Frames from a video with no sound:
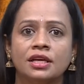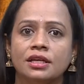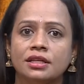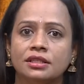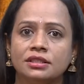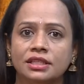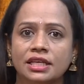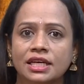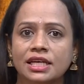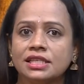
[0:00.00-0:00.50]

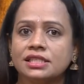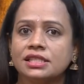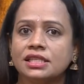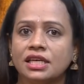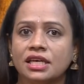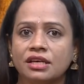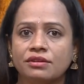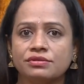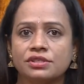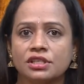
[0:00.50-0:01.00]
This
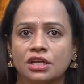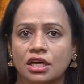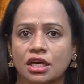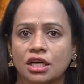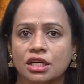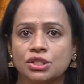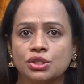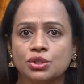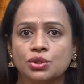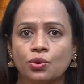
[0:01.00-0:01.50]
gives
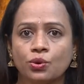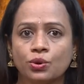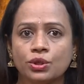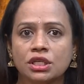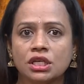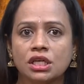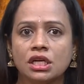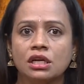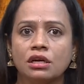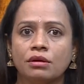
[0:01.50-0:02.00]
a
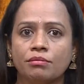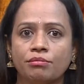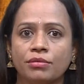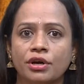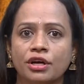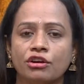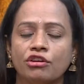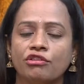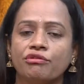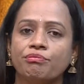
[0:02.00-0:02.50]
total
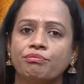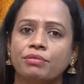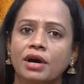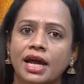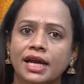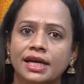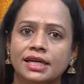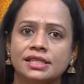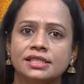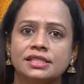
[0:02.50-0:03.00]
number of
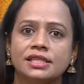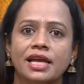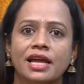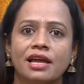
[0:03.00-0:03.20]
bytes